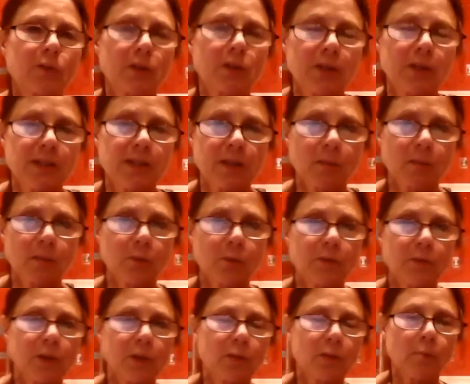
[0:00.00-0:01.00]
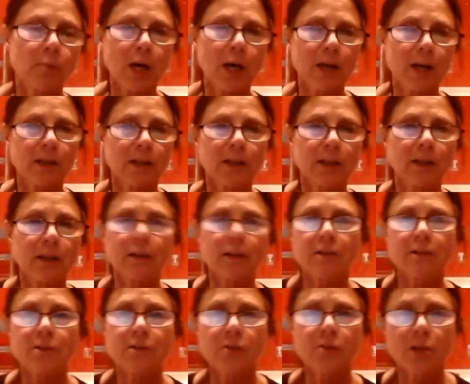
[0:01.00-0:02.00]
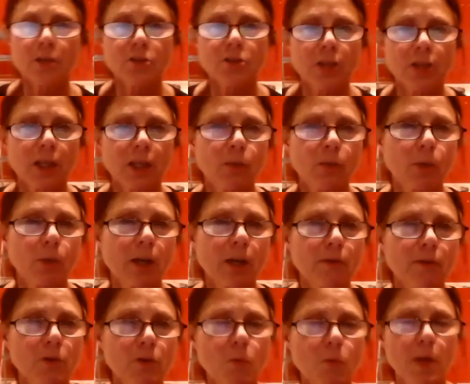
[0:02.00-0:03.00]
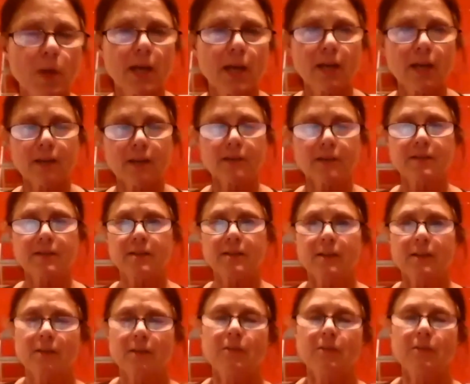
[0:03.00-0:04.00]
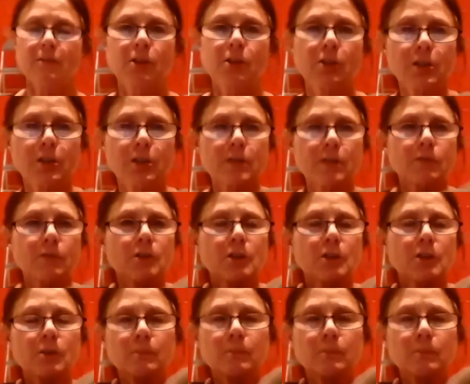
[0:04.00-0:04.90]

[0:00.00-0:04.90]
You can start moving your body, stretching in whatever ways feel good for you.